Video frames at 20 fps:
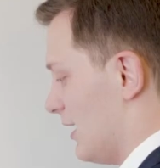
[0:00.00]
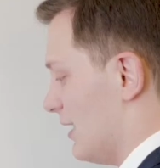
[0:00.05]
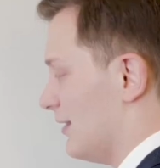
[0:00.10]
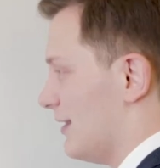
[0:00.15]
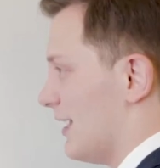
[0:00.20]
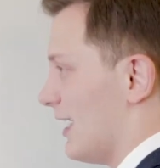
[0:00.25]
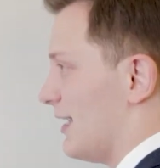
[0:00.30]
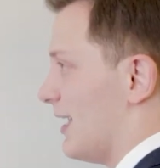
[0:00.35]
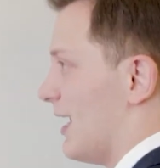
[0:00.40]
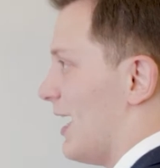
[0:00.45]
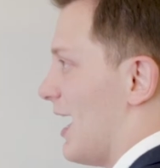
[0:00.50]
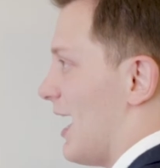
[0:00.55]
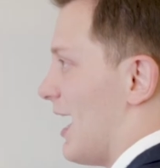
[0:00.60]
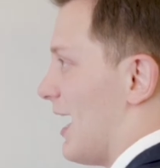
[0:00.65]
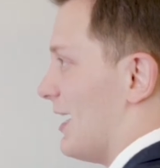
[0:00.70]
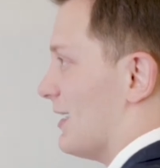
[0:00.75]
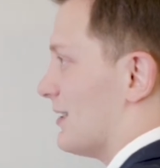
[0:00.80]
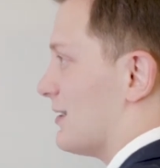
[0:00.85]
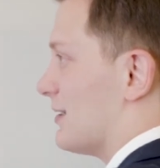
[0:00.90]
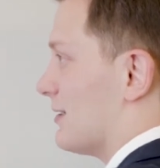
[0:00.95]
that
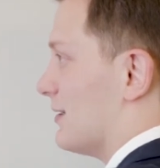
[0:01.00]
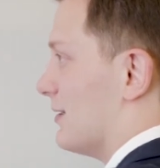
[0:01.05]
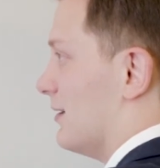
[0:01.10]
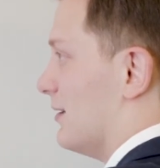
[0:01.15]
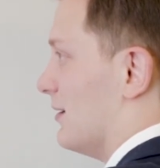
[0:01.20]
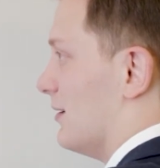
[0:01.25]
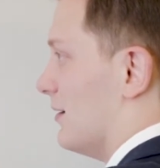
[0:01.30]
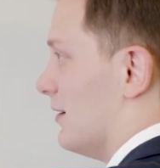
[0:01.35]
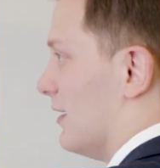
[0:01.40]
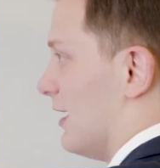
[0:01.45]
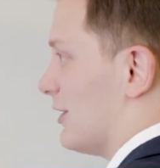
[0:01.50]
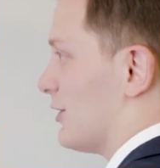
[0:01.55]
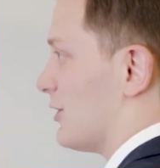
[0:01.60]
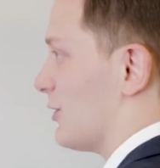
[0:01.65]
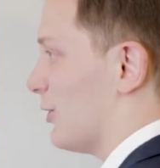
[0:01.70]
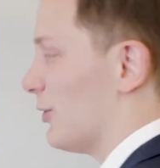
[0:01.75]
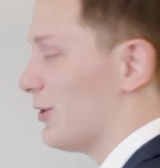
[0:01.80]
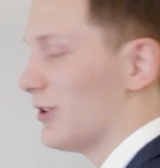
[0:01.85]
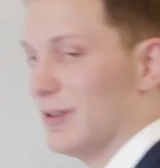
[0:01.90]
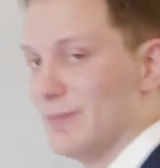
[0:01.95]
has a
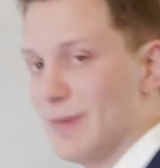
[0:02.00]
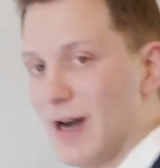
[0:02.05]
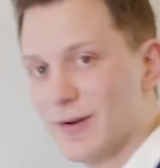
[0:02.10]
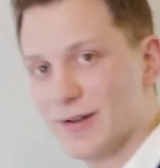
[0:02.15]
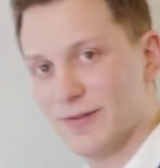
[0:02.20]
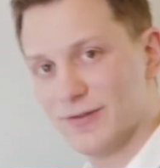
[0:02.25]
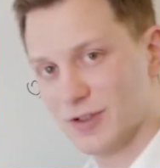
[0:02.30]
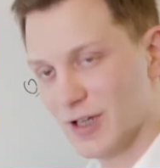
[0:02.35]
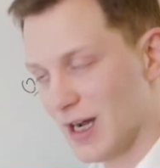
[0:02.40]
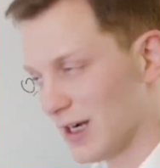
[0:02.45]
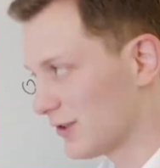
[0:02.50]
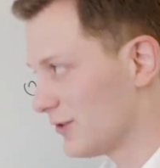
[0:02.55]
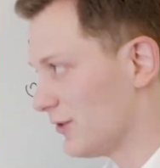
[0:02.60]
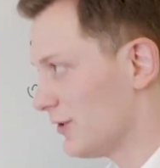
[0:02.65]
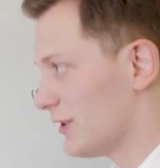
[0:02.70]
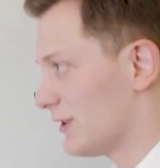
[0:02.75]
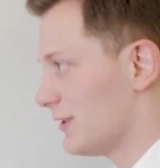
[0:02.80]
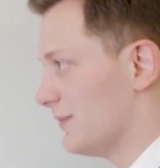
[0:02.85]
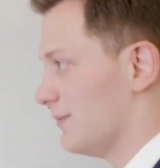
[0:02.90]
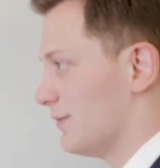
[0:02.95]
certain amount of
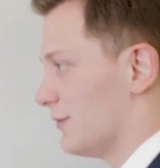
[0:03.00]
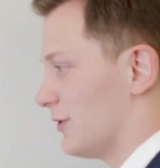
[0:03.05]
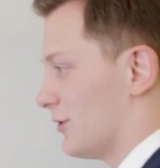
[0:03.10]
doctors.